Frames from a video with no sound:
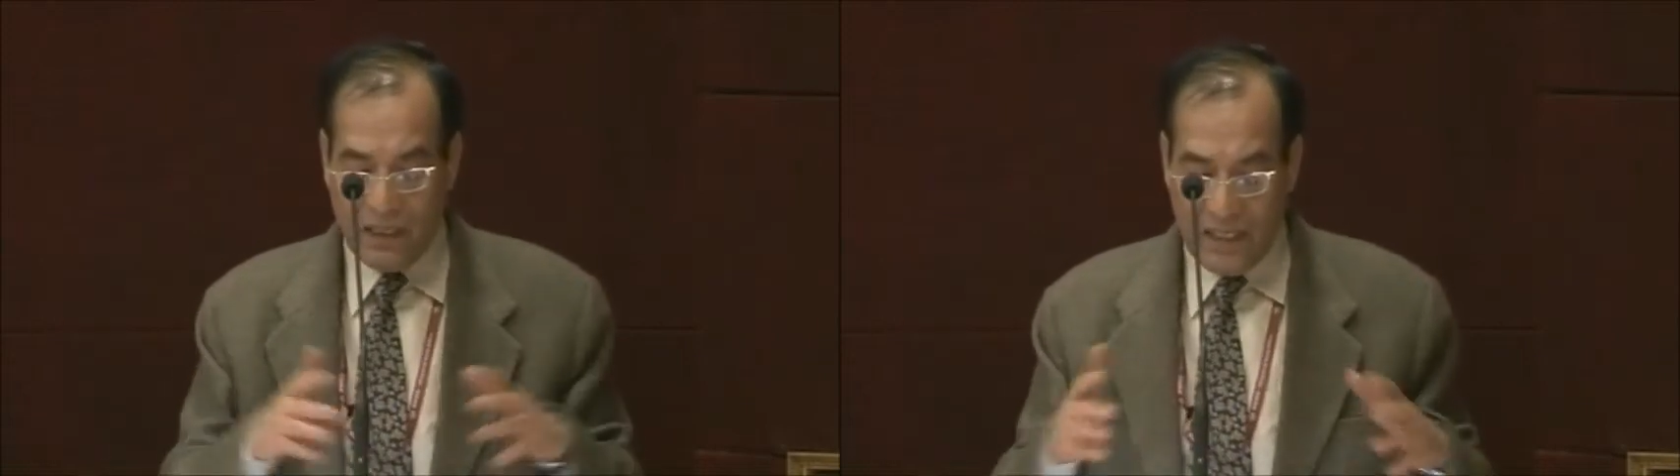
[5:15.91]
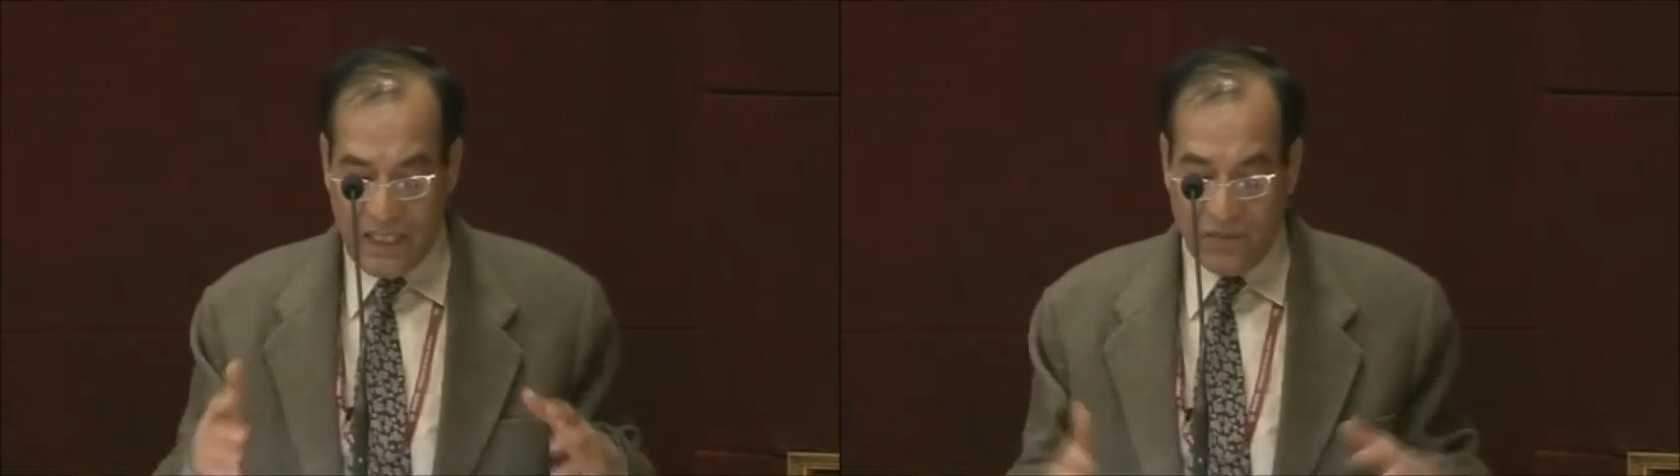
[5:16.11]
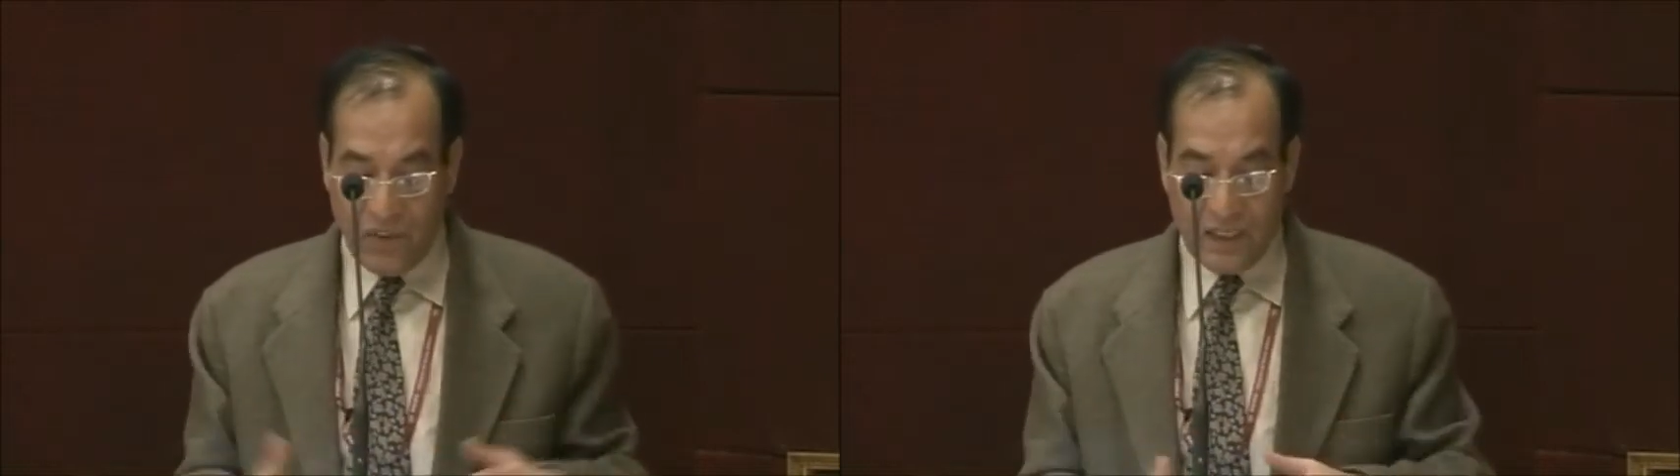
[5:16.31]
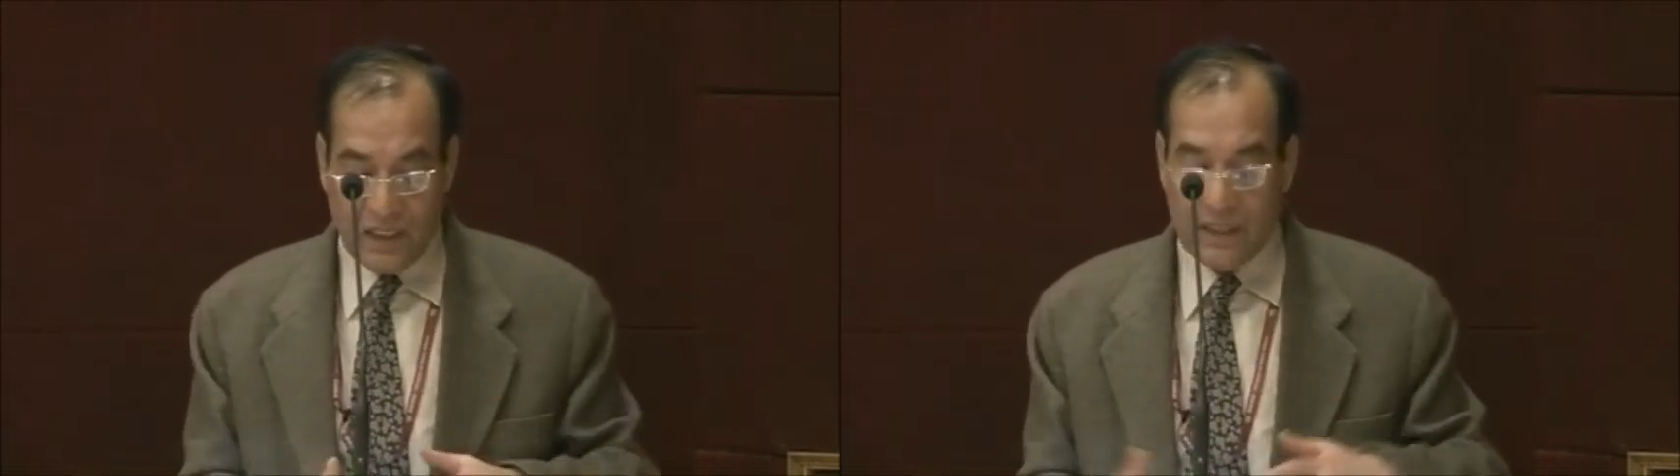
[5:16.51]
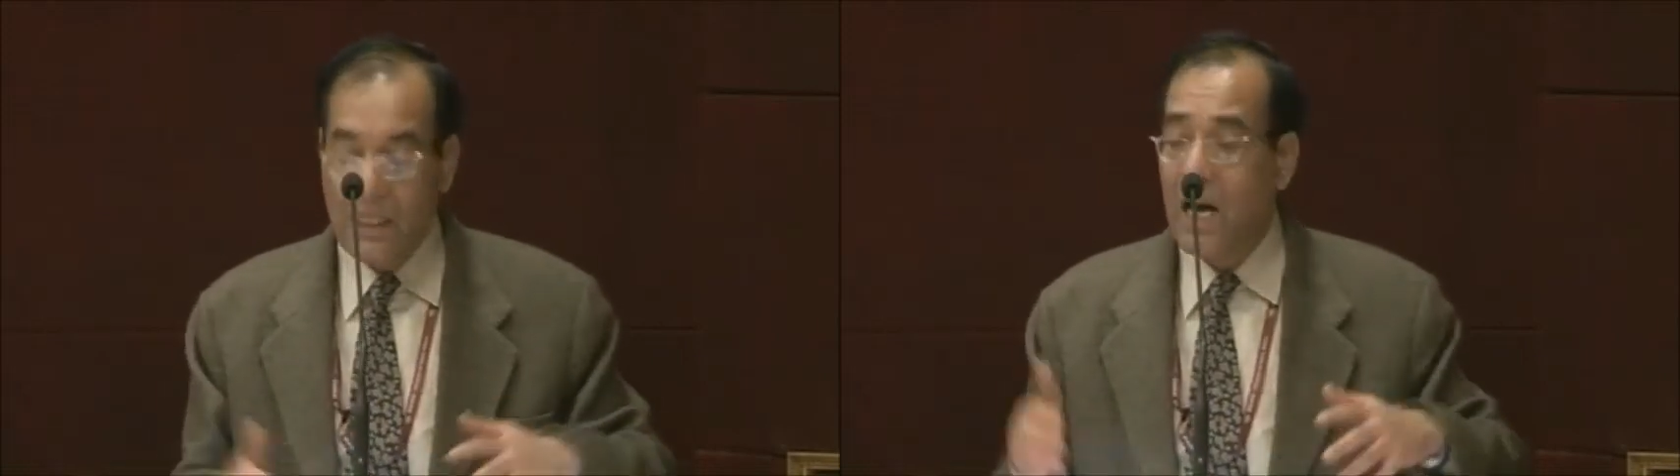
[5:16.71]
These
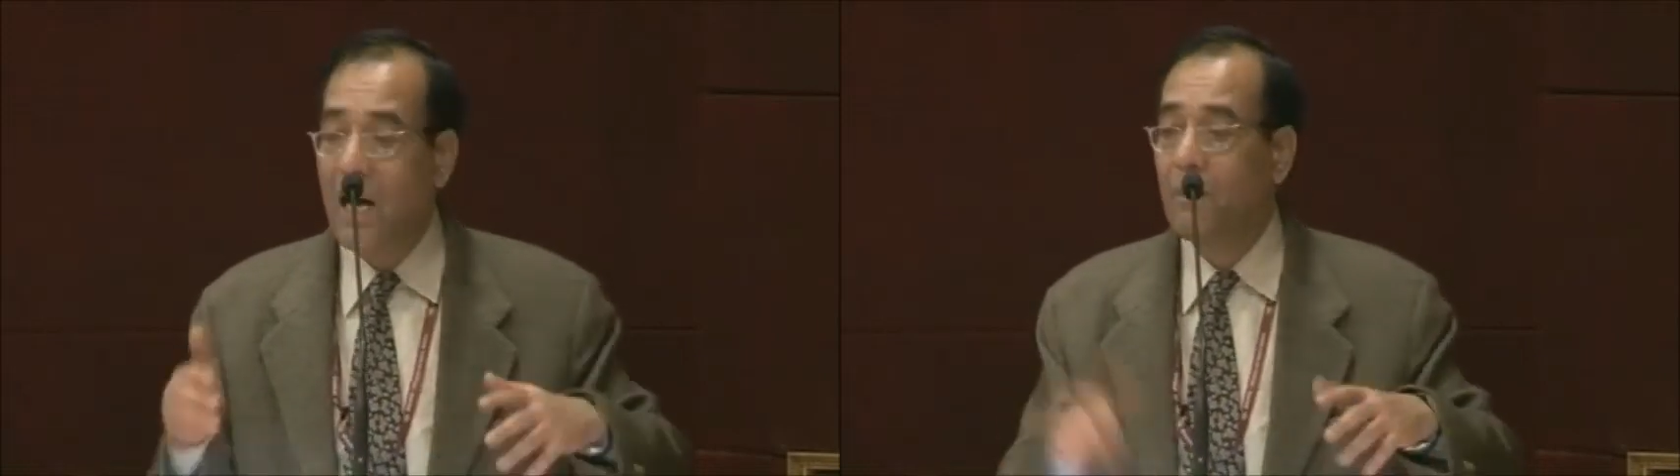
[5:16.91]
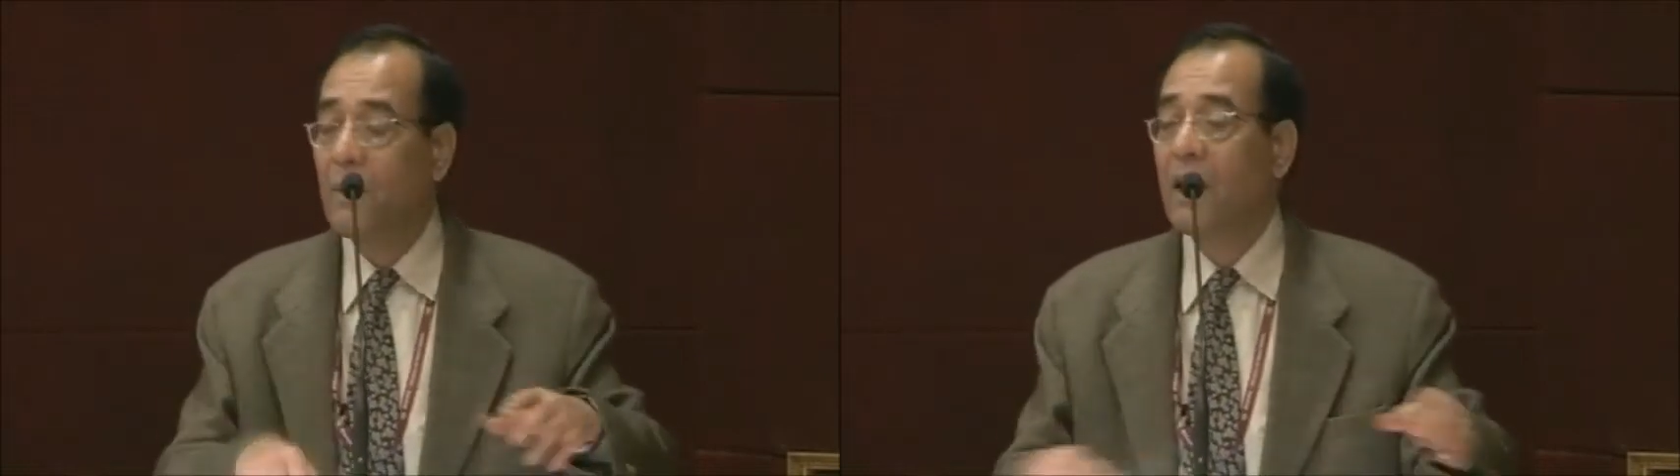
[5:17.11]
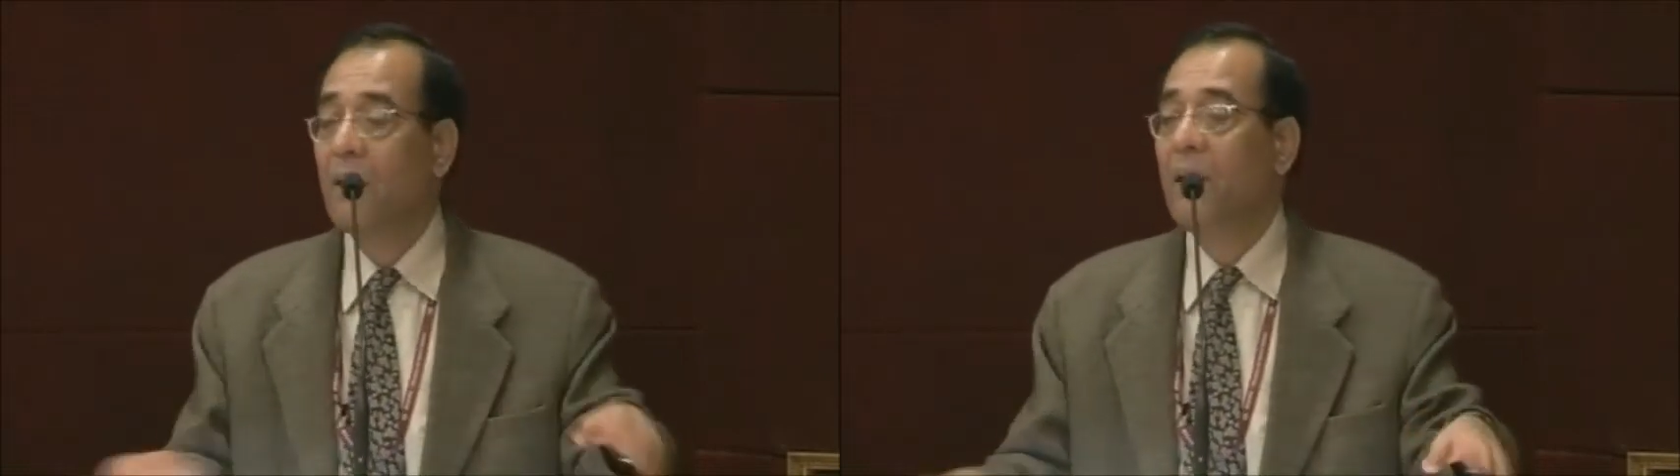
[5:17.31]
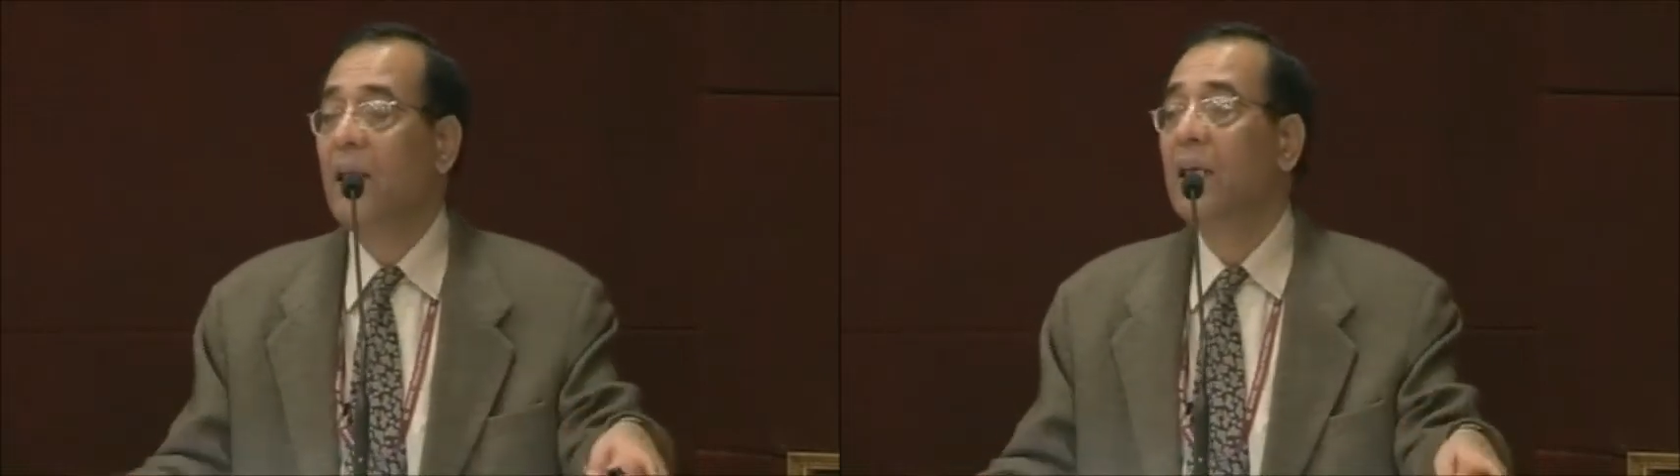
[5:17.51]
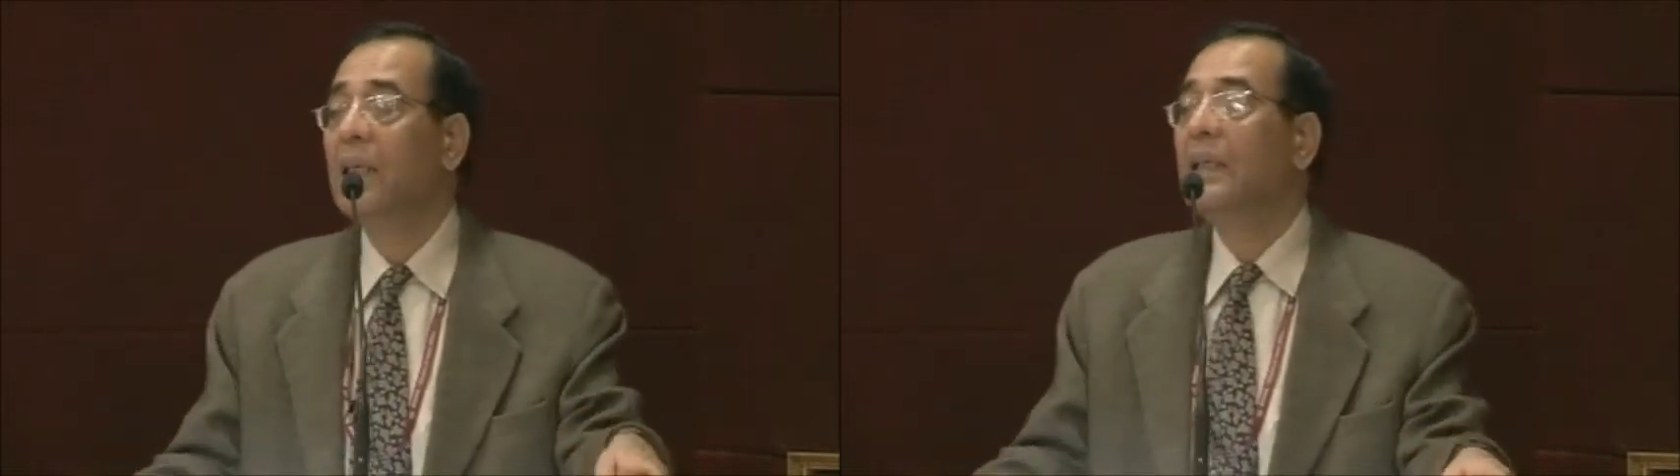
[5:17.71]
features are
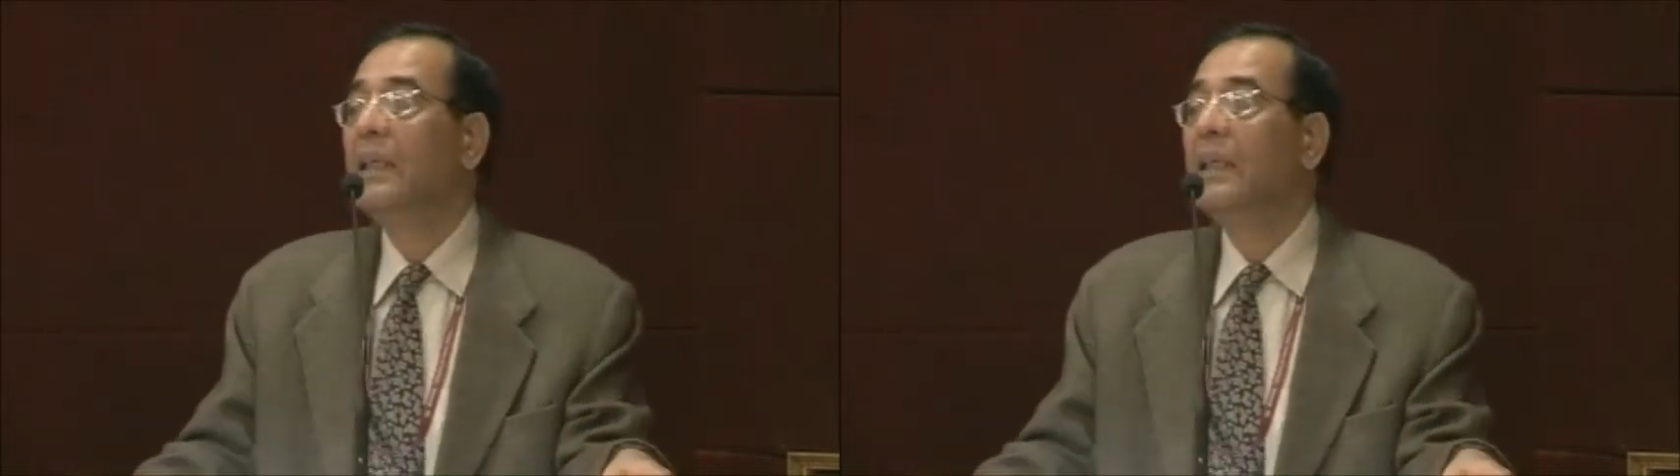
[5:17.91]
becoming